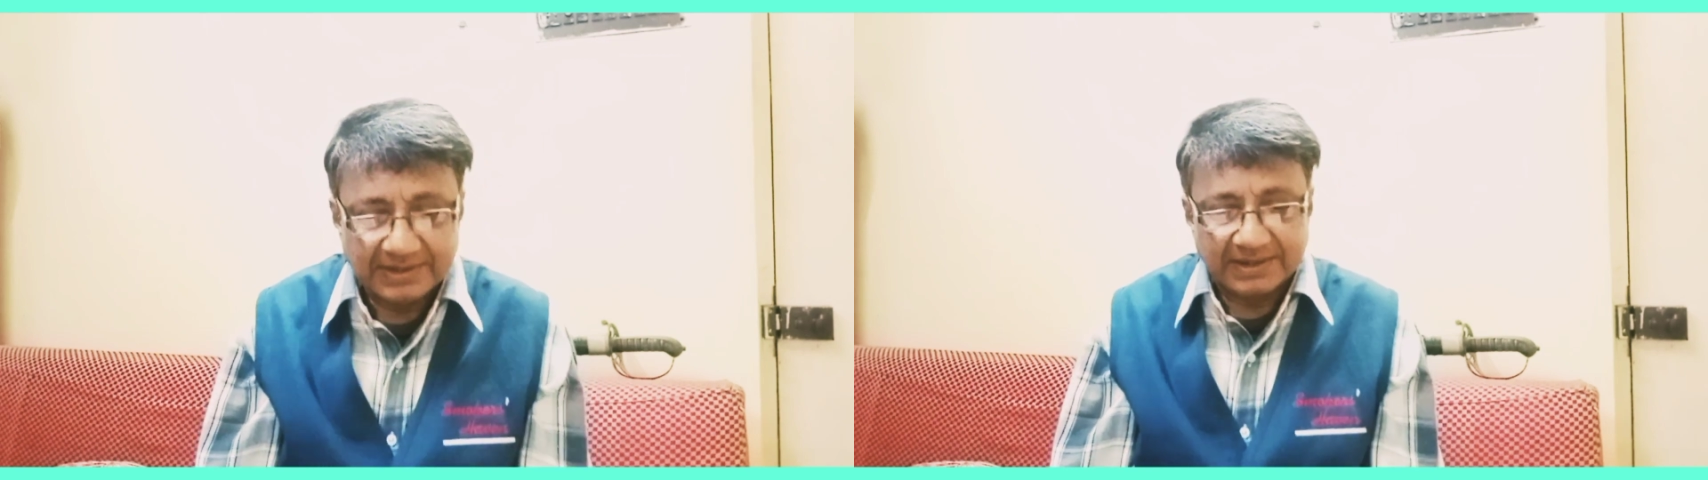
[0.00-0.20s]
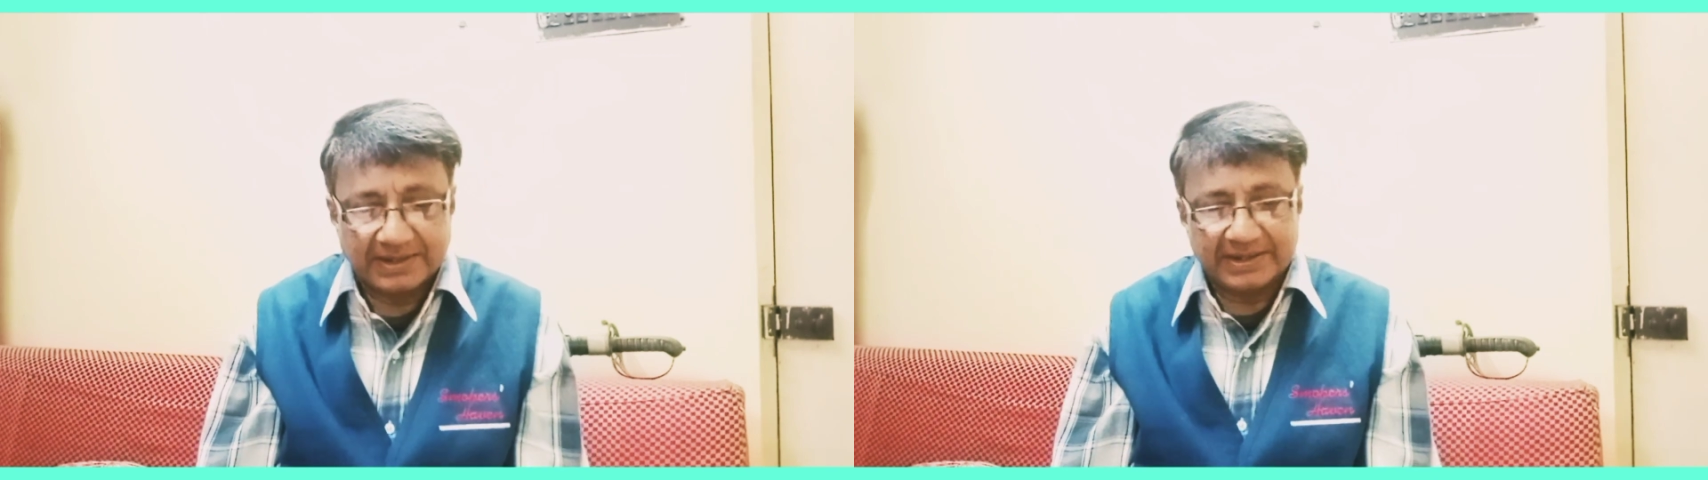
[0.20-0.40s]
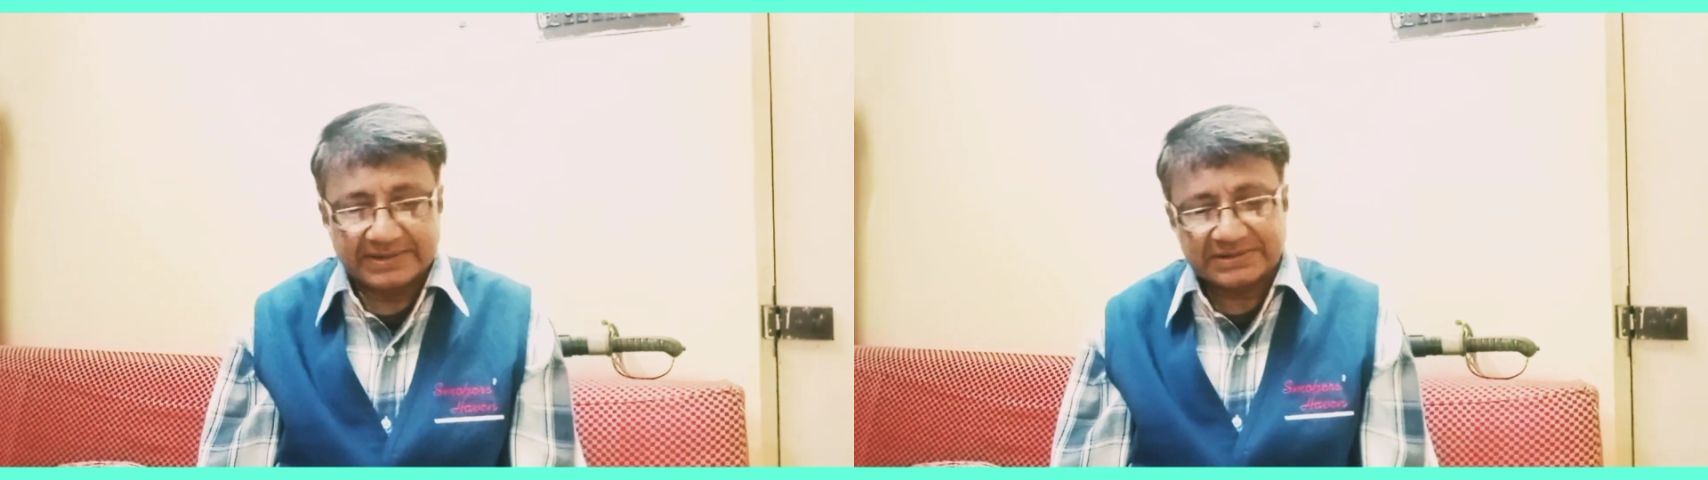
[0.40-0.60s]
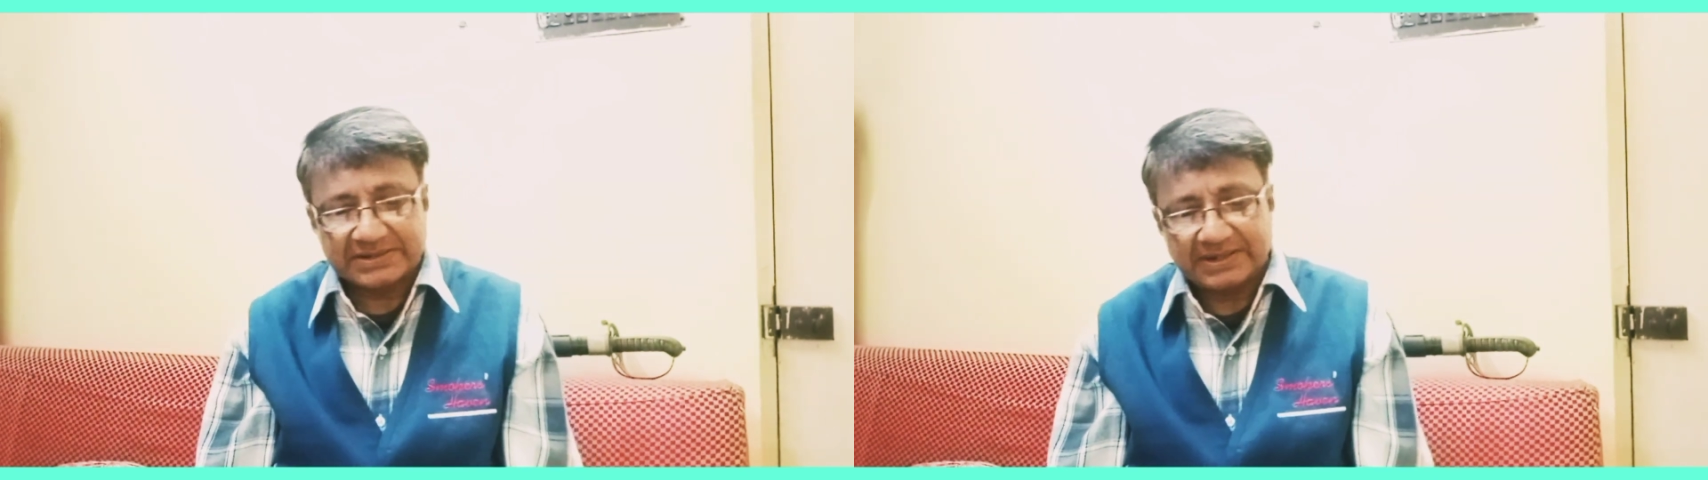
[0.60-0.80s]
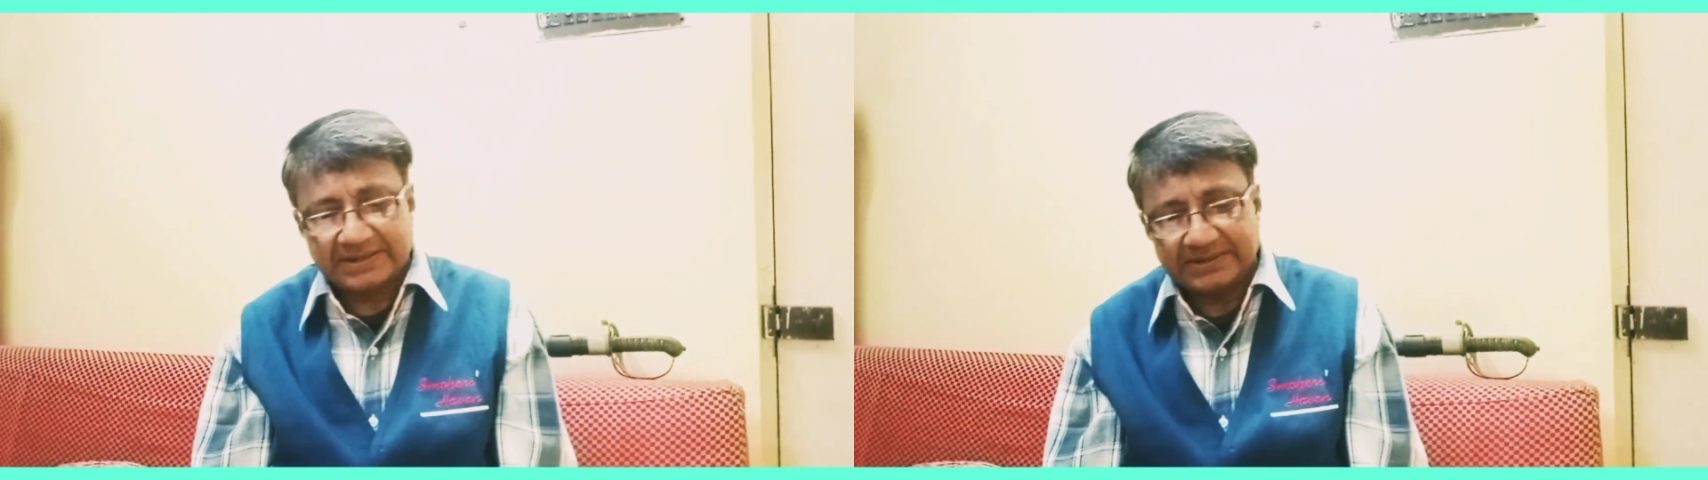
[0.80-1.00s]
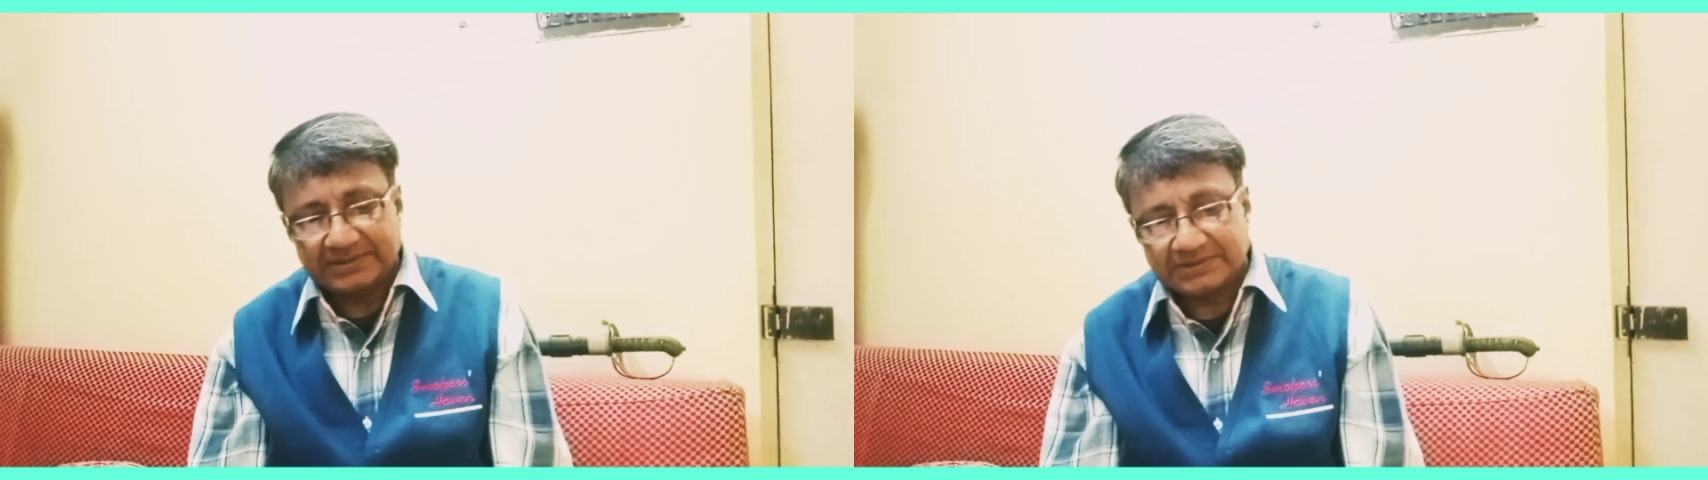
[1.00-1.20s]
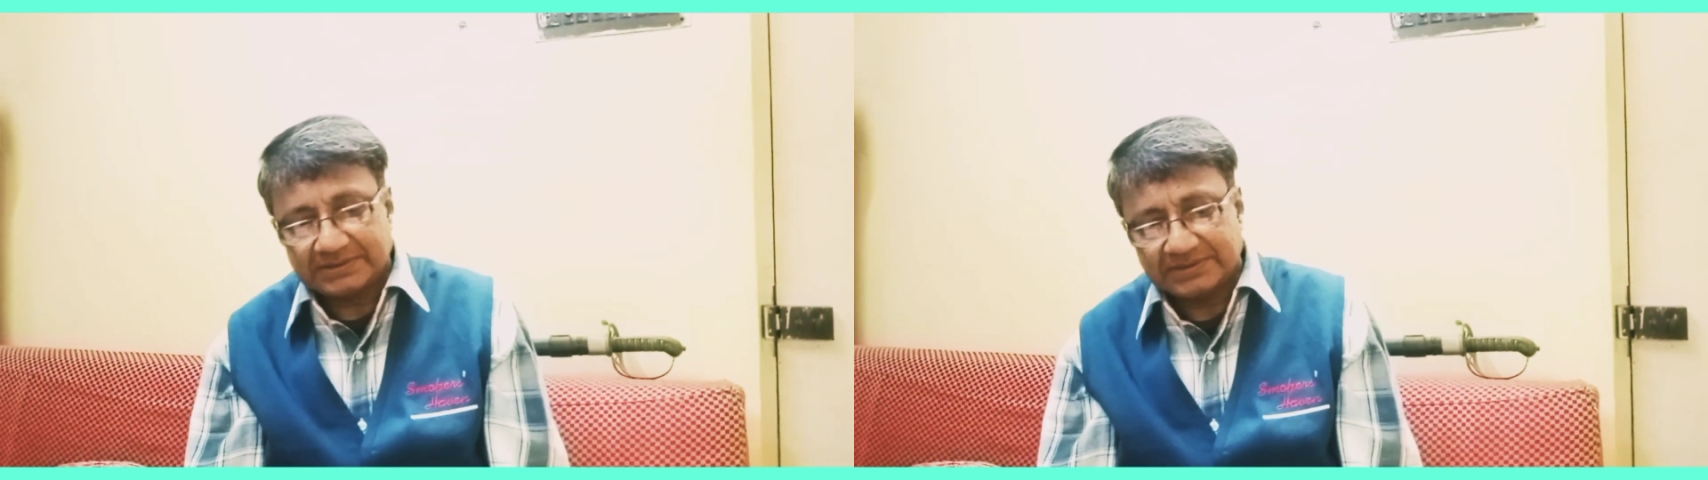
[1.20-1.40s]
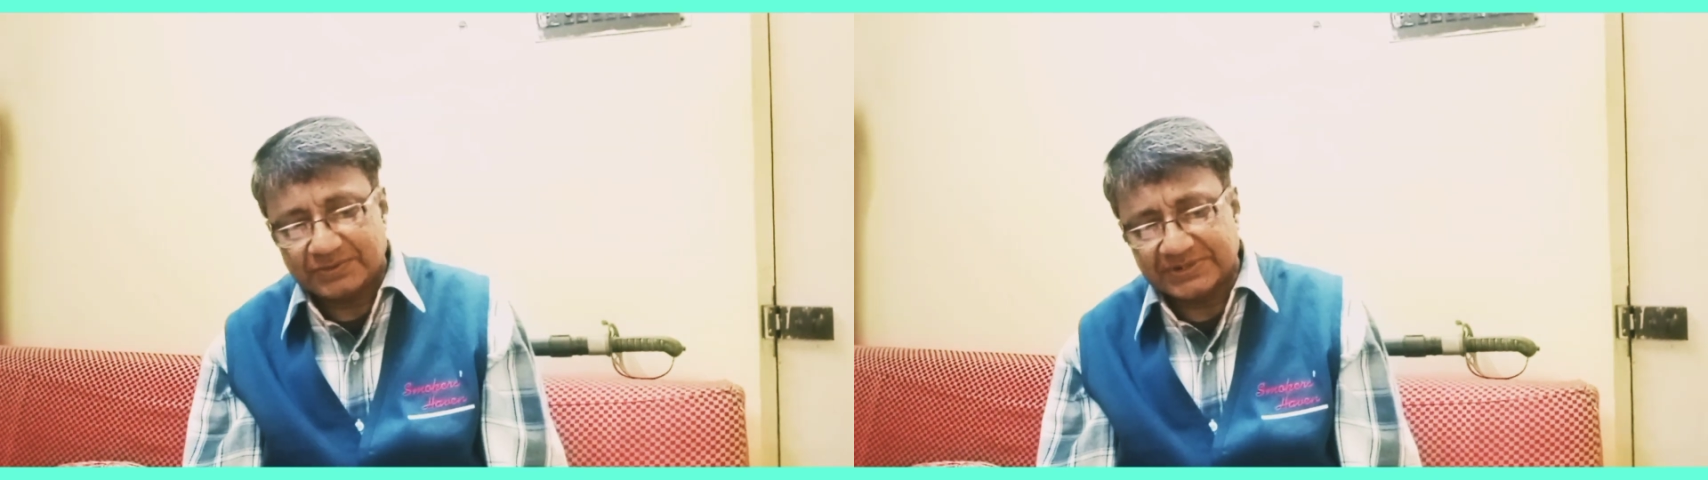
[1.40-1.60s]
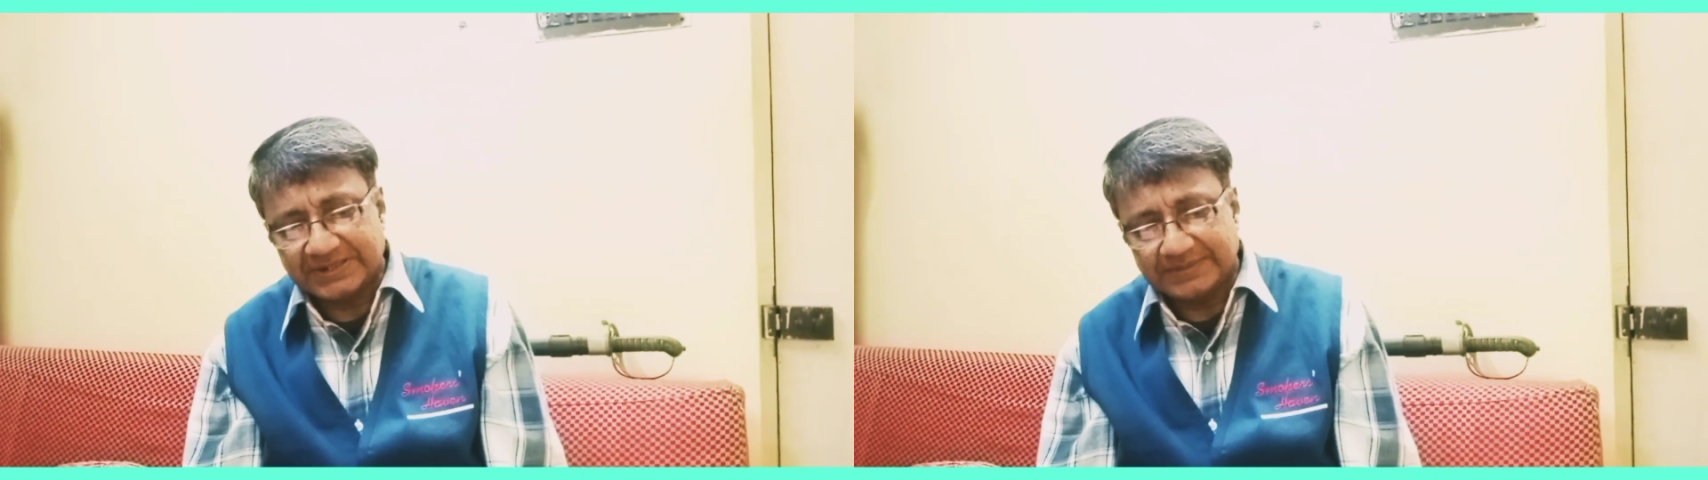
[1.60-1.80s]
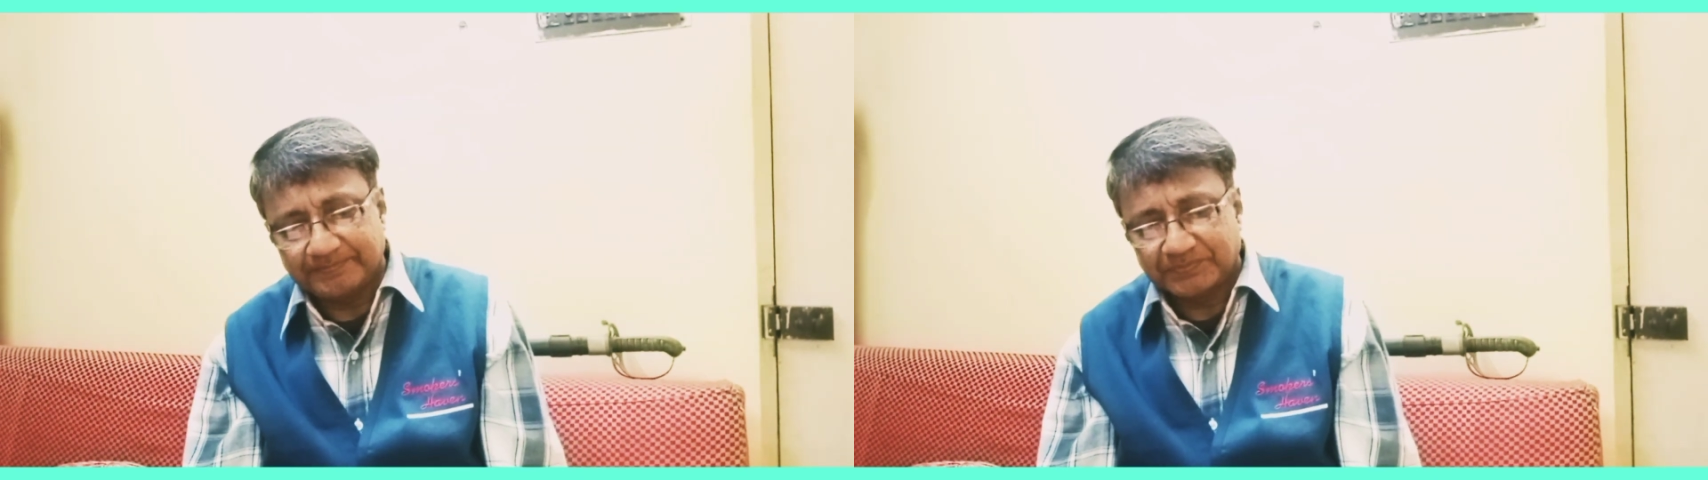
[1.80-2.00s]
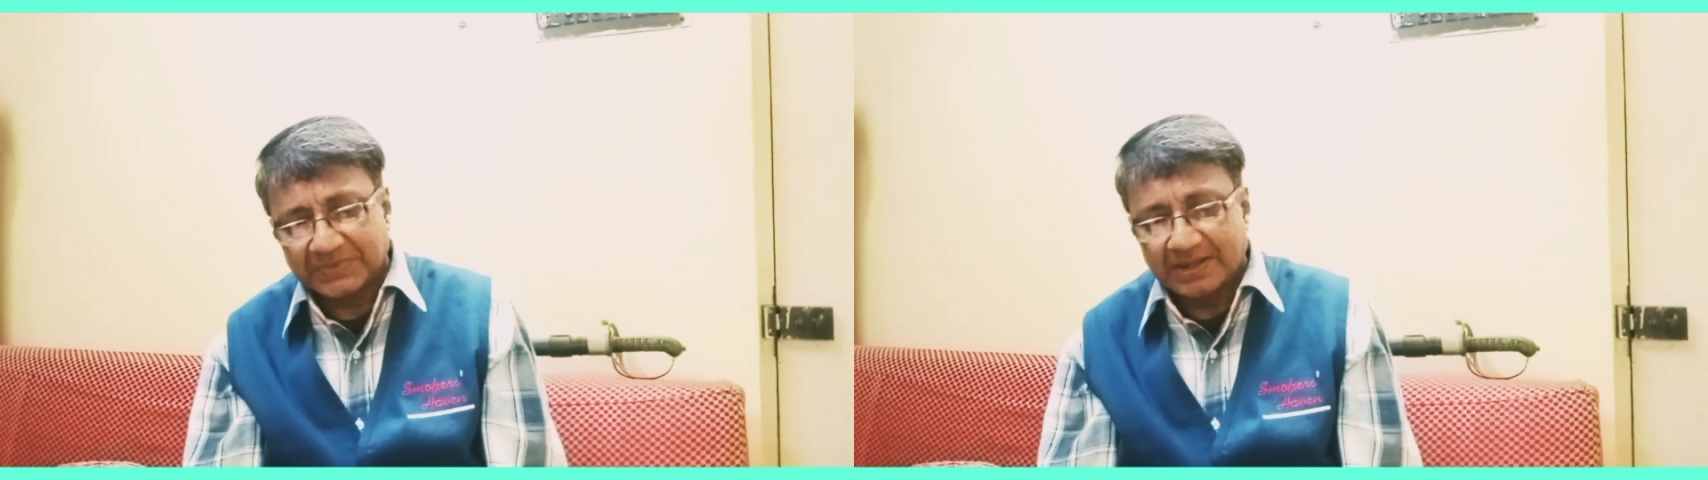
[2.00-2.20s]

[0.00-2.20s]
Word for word: And uh, you see,